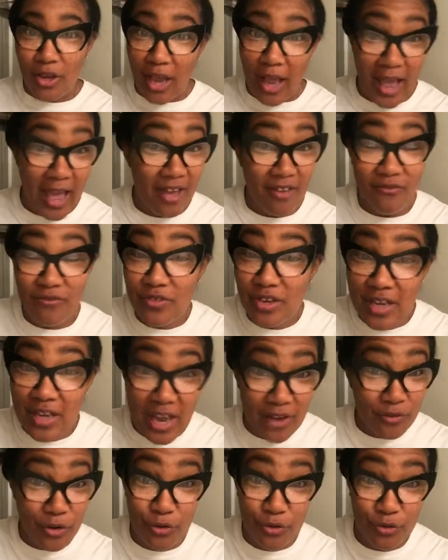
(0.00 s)
I've
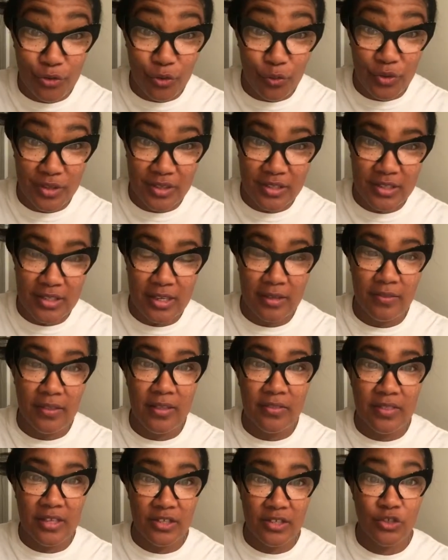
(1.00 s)
never heard no one say
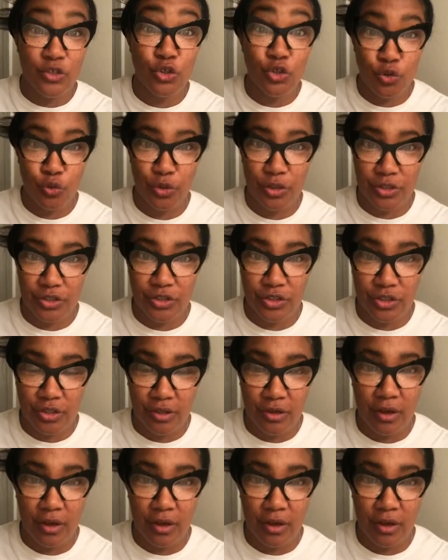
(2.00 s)
that there's a shortage